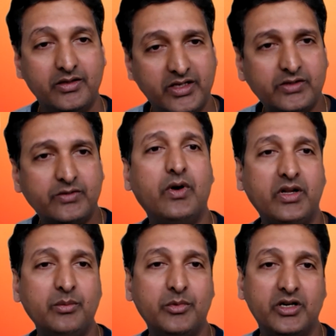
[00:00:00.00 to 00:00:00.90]
Just
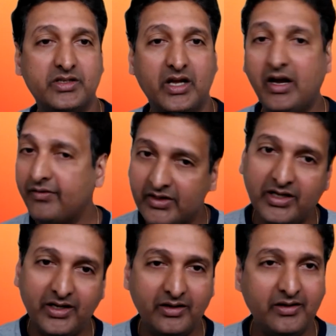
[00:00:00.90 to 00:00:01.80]
40 minutes. After
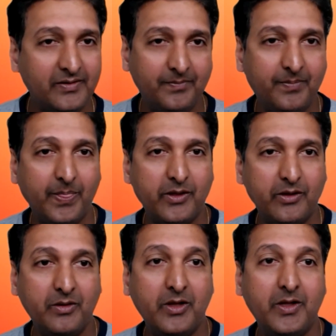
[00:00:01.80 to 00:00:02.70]
that,
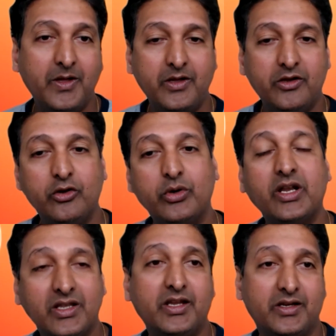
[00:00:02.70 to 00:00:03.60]
you
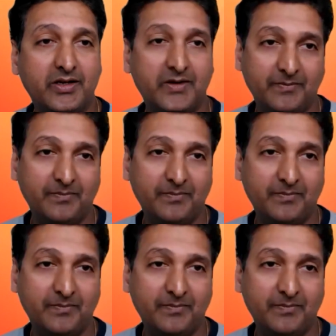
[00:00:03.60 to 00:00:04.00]
can think.